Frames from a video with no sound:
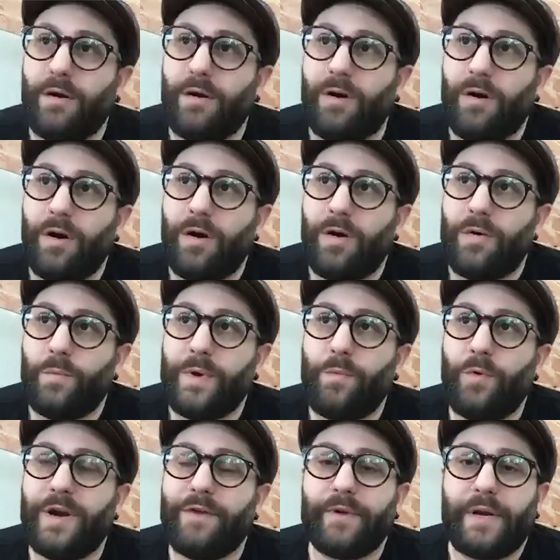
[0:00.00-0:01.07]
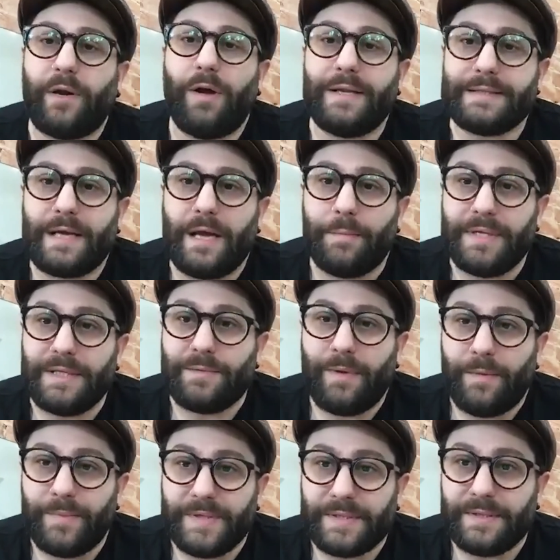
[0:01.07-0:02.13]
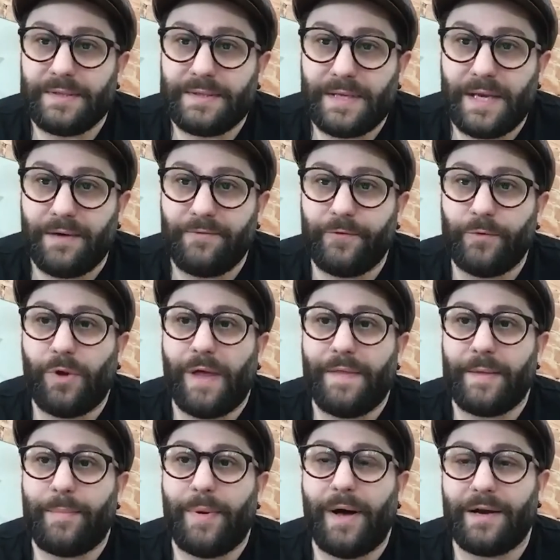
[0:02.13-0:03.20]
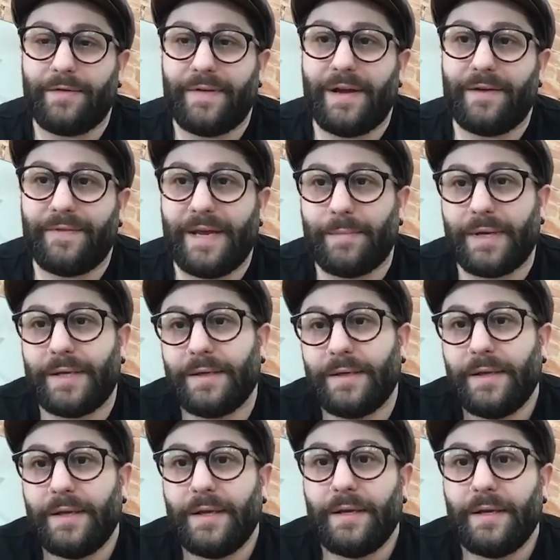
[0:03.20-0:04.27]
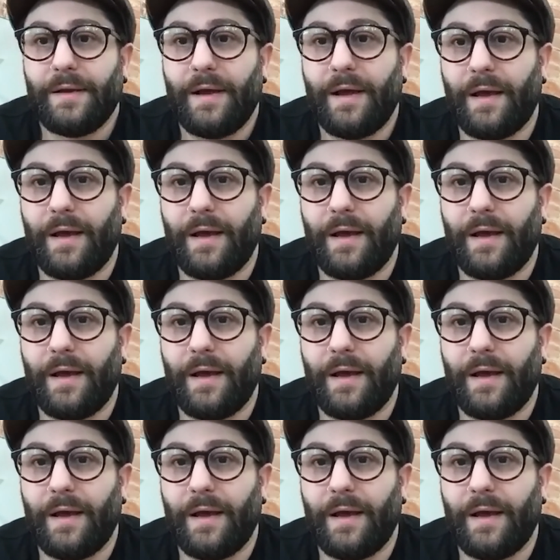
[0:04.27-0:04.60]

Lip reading: I think we want every client to come into our business and feel like they're part of our family.